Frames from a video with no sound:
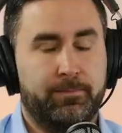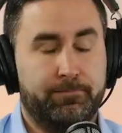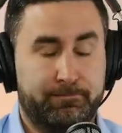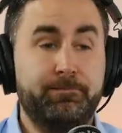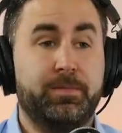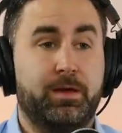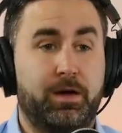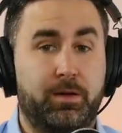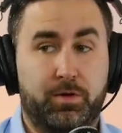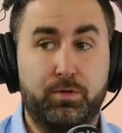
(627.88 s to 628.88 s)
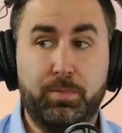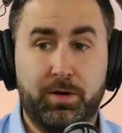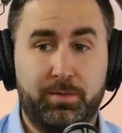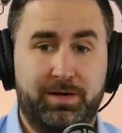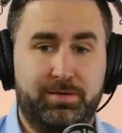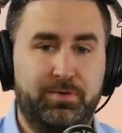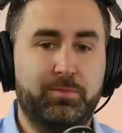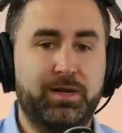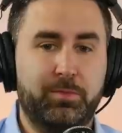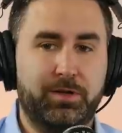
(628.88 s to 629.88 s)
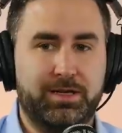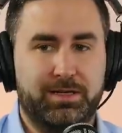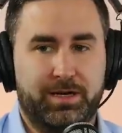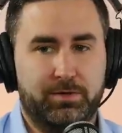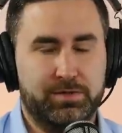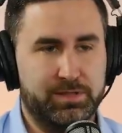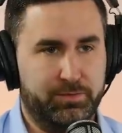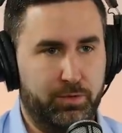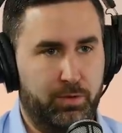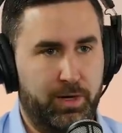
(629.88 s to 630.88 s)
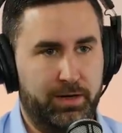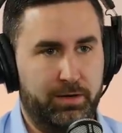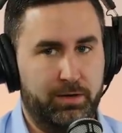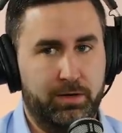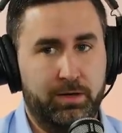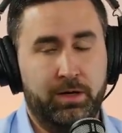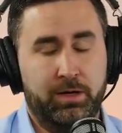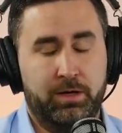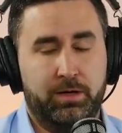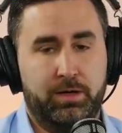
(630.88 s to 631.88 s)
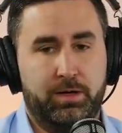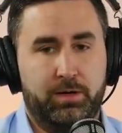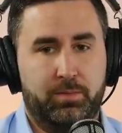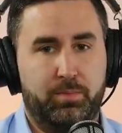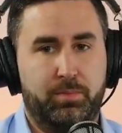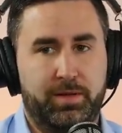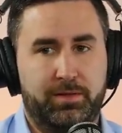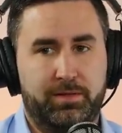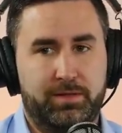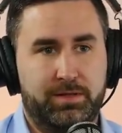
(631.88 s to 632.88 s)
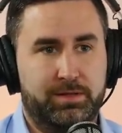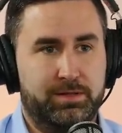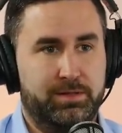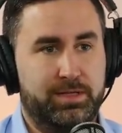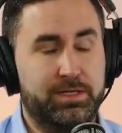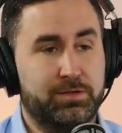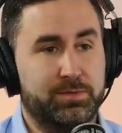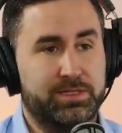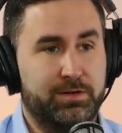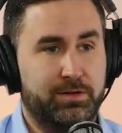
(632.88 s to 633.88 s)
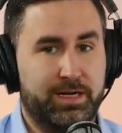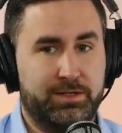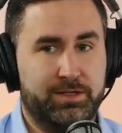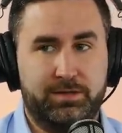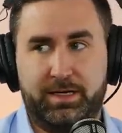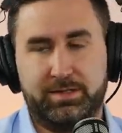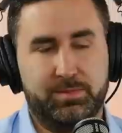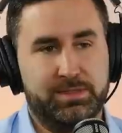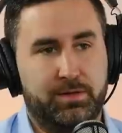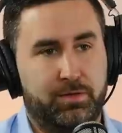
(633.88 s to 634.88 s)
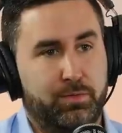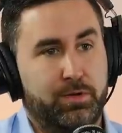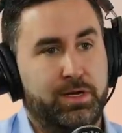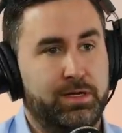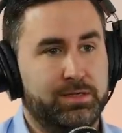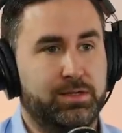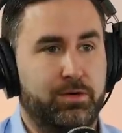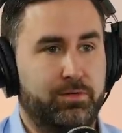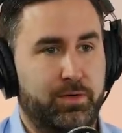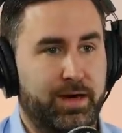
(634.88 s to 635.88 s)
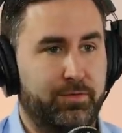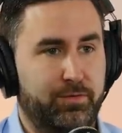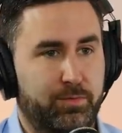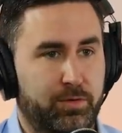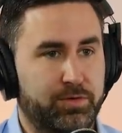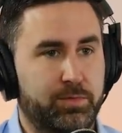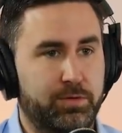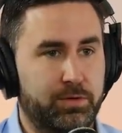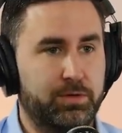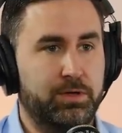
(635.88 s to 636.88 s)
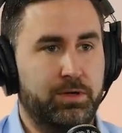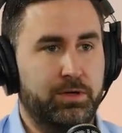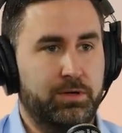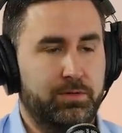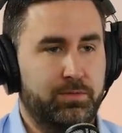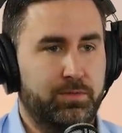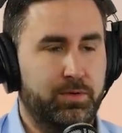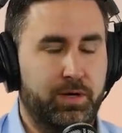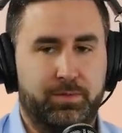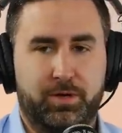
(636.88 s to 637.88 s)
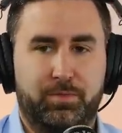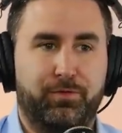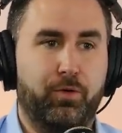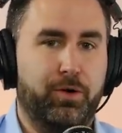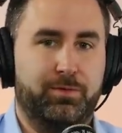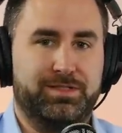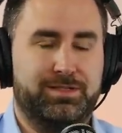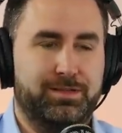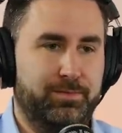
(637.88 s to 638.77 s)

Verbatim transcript: Mm-hmm. Mm-hmm. Uh, the cool part about it, we've been able to get diagnosis for a while, uh-huh. um, but the eScript standard actually allows them to send three. So if you have multiple, right? Um, you know, before it was,